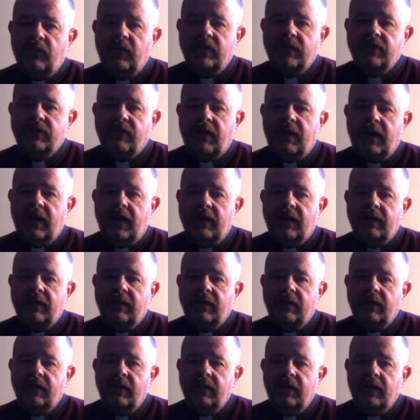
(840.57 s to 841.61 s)
which read,
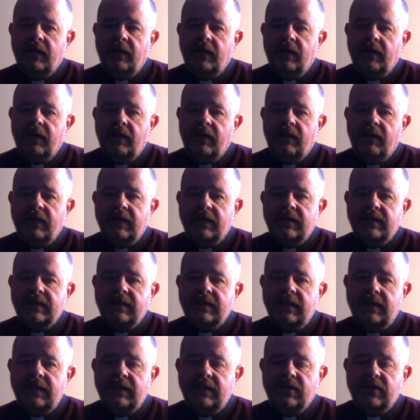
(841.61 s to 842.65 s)
"This
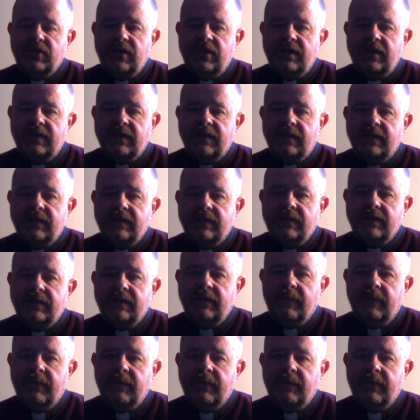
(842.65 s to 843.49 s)
is Jesus,